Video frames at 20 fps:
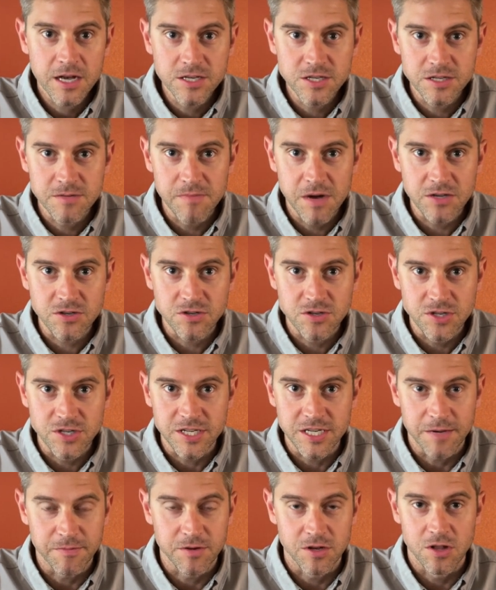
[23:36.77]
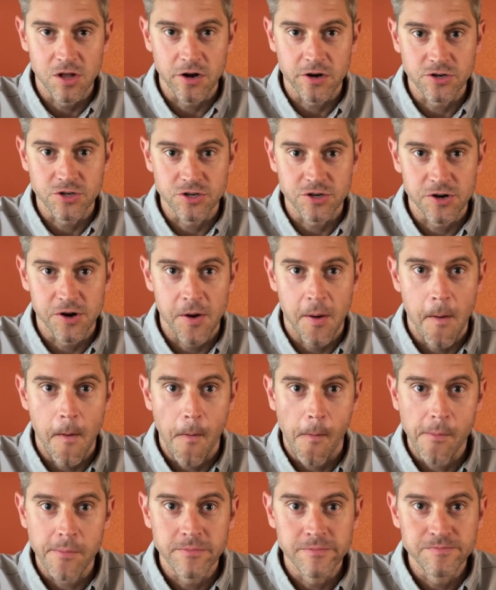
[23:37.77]
Because the muscle seemed larger.
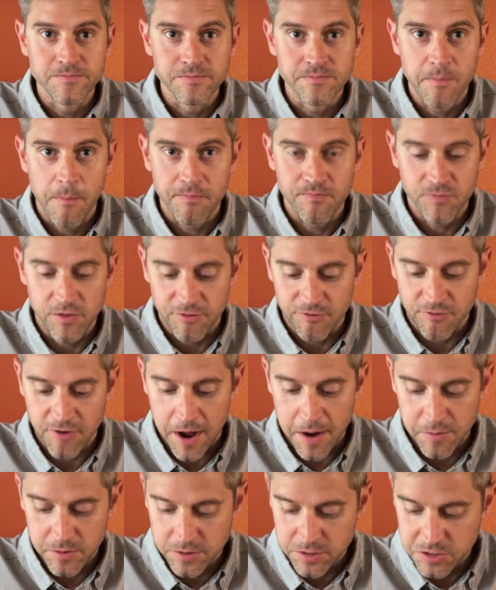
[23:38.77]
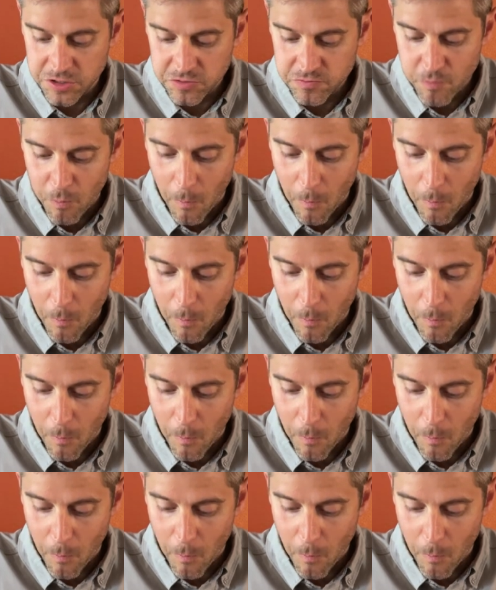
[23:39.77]
Mm-hmm. The fibers.